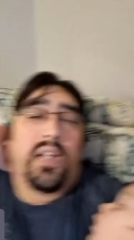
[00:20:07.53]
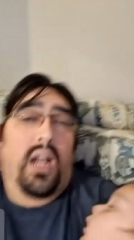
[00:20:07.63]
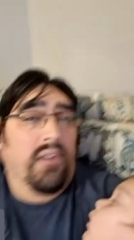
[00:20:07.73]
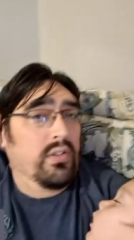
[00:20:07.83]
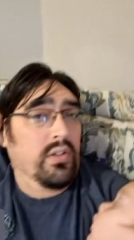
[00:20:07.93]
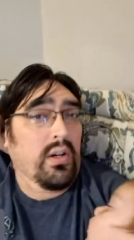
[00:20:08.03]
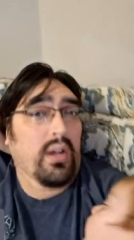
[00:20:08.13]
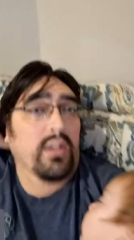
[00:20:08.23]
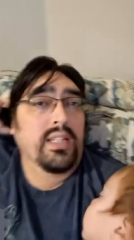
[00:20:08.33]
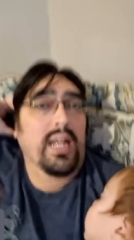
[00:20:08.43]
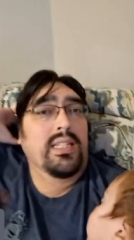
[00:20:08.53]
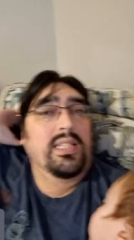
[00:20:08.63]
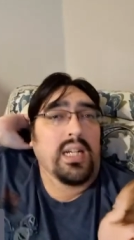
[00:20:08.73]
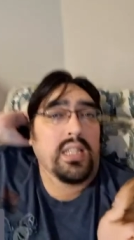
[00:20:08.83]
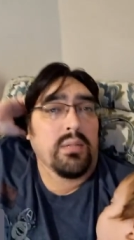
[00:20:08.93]
recover on that
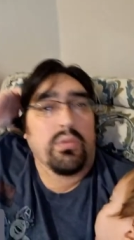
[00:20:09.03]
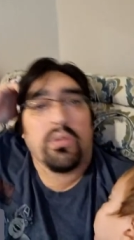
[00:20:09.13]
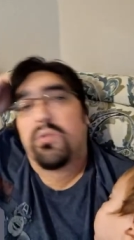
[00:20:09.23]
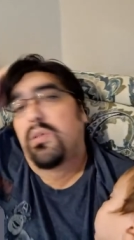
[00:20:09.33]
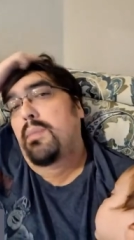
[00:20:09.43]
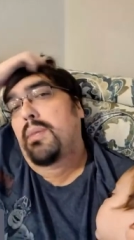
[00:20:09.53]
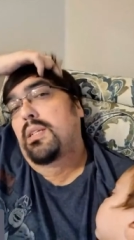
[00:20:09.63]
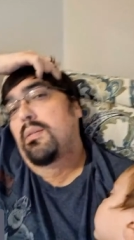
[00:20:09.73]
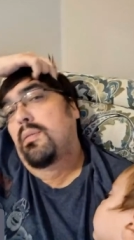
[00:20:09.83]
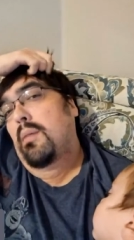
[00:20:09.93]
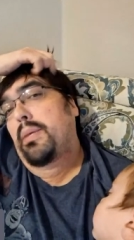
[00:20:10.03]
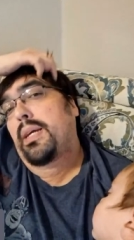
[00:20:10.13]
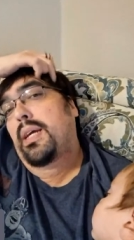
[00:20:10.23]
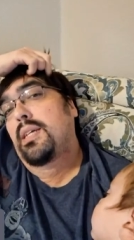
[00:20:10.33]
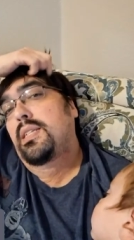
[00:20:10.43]
side of the board where you picked him up
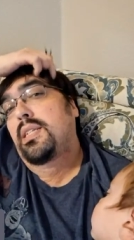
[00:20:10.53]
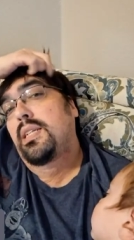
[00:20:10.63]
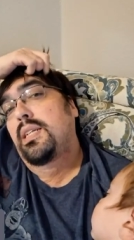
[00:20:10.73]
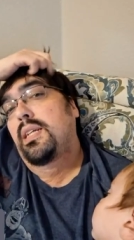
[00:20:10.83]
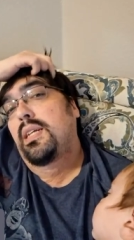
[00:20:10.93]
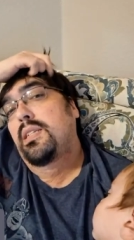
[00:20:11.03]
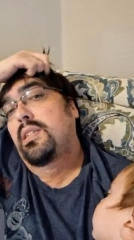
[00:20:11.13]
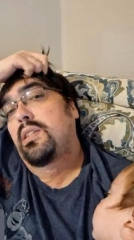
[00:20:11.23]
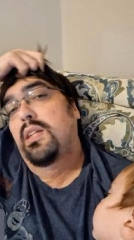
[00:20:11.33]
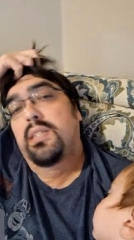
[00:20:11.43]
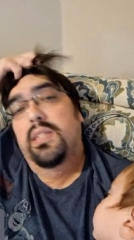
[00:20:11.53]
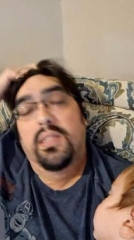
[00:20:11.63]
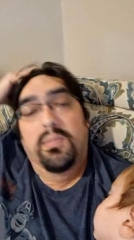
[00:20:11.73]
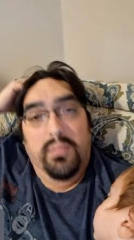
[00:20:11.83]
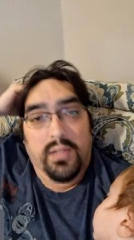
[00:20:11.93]
because his units and
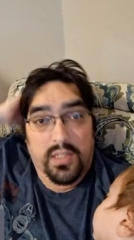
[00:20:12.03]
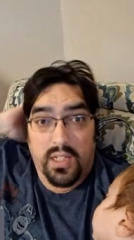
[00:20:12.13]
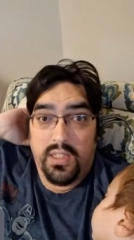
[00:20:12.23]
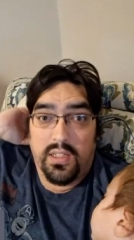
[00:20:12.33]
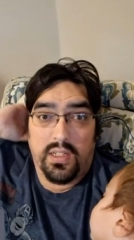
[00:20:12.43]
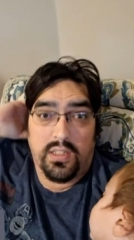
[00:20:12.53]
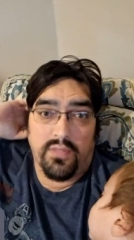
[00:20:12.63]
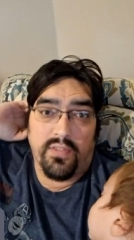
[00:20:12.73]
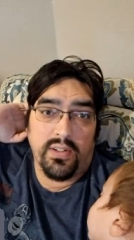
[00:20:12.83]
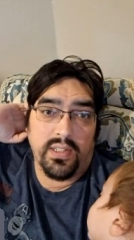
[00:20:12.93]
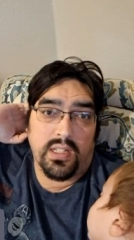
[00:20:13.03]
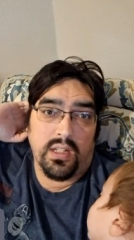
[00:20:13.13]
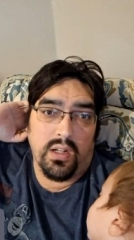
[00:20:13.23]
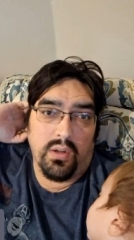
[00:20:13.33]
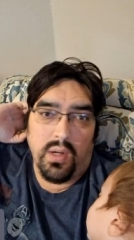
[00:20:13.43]
his good units are very
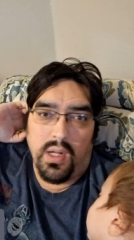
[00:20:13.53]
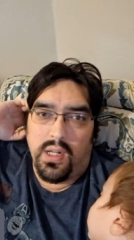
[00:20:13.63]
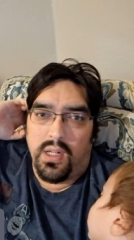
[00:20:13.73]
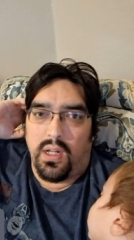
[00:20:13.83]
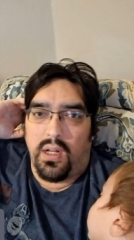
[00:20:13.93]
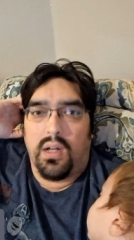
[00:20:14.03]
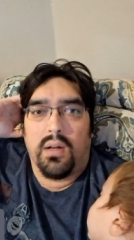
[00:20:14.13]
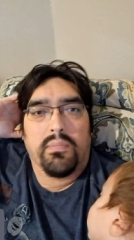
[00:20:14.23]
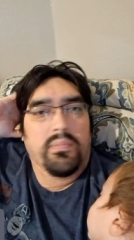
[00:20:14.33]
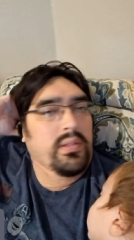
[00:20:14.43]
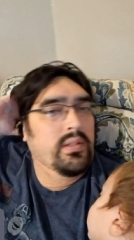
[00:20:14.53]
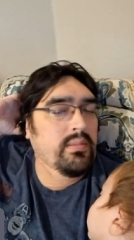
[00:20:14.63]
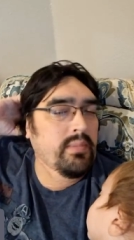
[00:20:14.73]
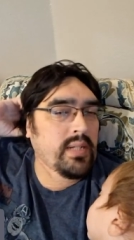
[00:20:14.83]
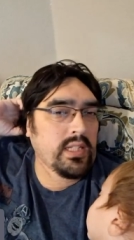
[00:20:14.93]
slow.
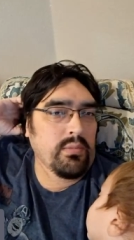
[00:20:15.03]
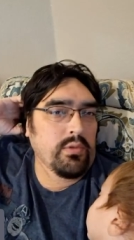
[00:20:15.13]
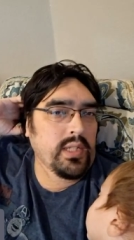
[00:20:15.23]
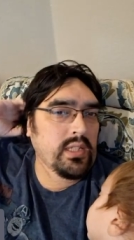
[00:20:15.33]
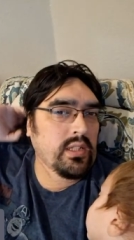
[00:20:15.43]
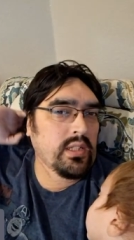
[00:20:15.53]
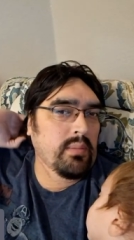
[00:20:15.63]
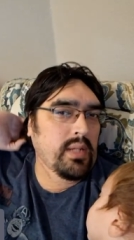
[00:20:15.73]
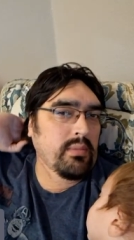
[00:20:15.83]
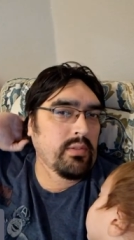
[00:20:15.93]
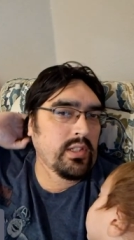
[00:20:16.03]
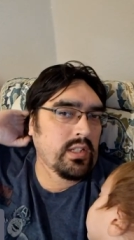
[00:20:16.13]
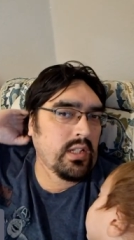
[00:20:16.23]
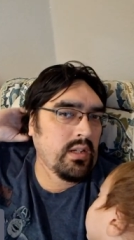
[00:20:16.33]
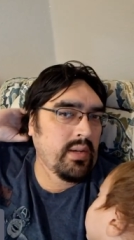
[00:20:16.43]
Because the Plague Marines are
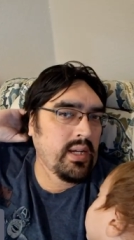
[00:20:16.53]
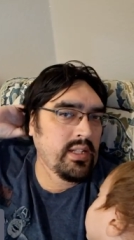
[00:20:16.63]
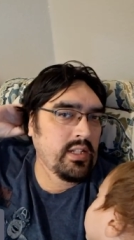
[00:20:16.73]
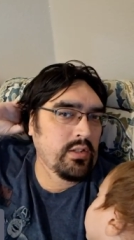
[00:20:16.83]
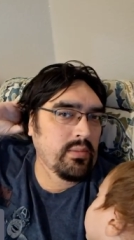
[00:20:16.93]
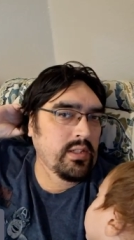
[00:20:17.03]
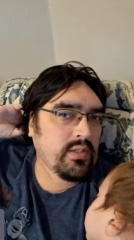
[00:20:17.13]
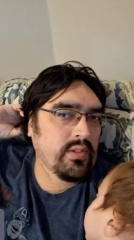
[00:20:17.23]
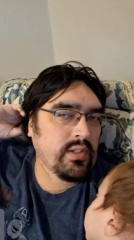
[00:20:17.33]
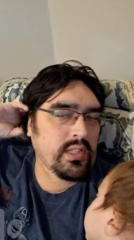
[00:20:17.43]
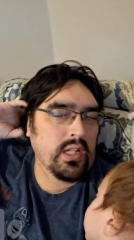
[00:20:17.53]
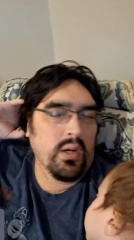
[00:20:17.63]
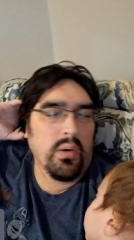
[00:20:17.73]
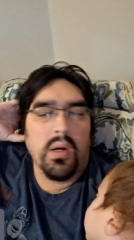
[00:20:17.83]
slow and the Terminators are very slow.